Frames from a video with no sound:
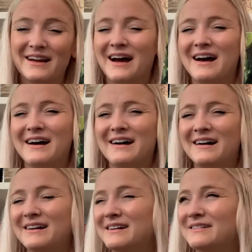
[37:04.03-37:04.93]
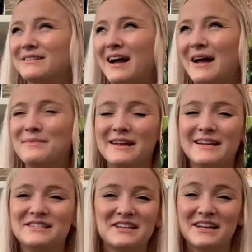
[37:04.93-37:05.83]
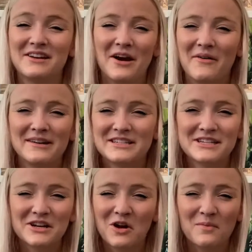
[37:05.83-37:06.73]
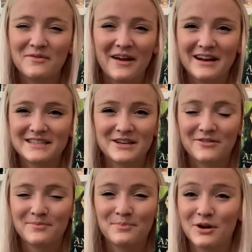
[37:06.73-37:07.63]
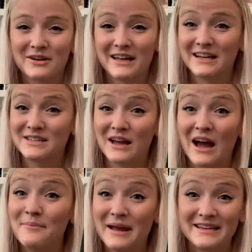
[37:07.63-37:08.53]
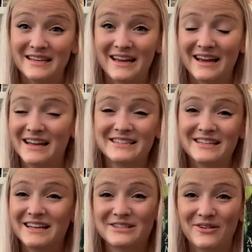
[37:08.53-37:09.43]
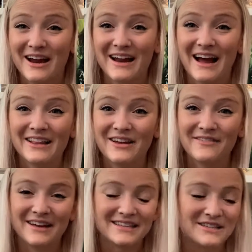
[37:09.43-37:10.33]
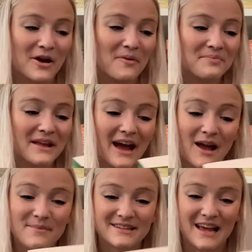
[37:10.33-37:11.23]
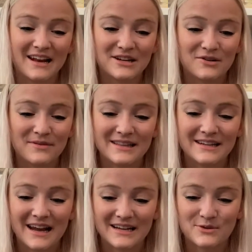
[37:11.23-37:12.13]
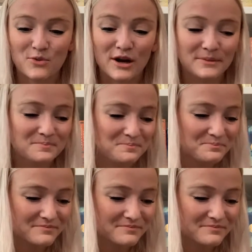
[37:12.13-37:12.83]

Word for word: I mean, it's, you know, it's just an urban fantasy book that is amazing. It's great. I love it. So I'm excited to read the next one.